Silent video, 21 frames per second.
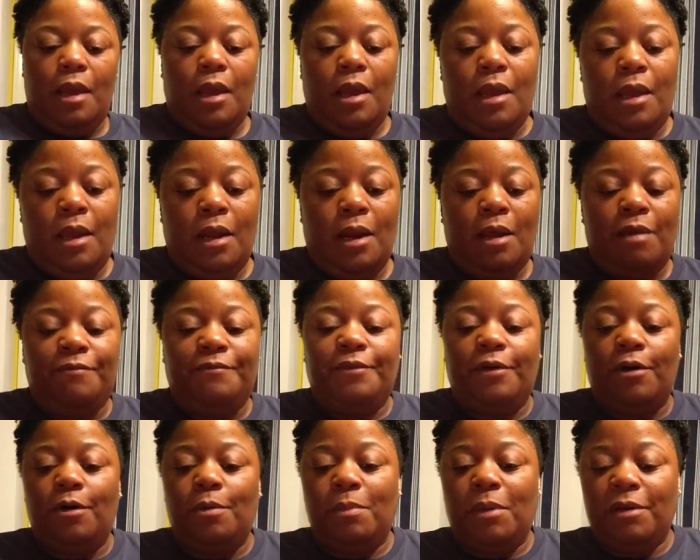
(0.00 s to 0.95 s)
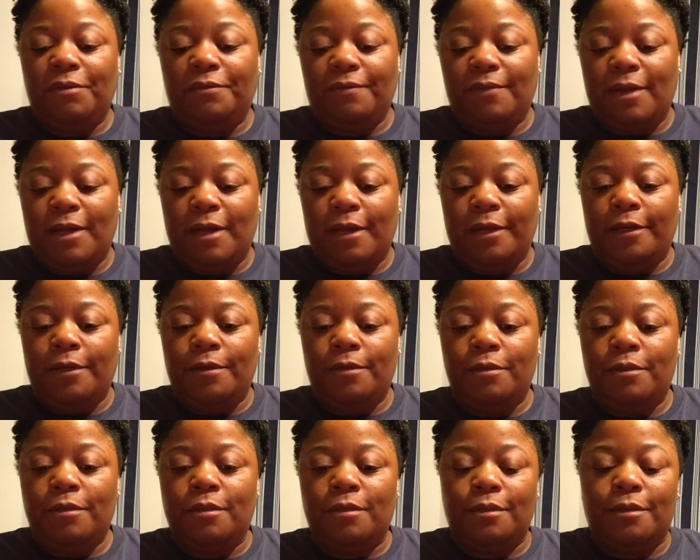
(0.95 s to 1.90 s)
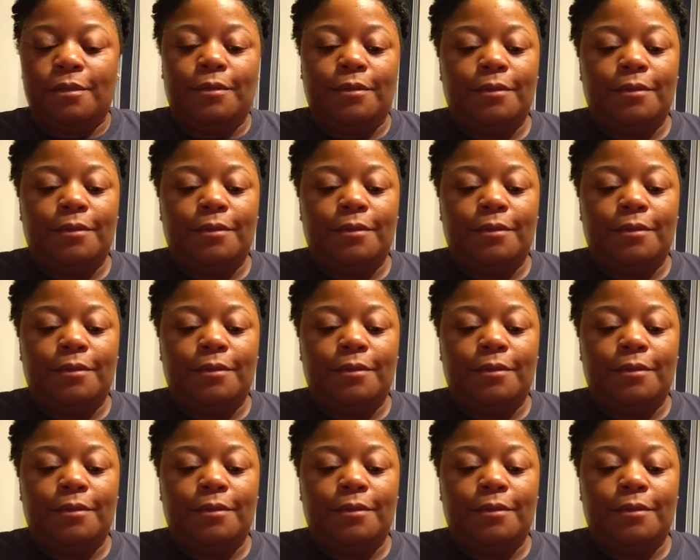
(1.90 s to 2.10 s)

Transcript: And I fold my flyers.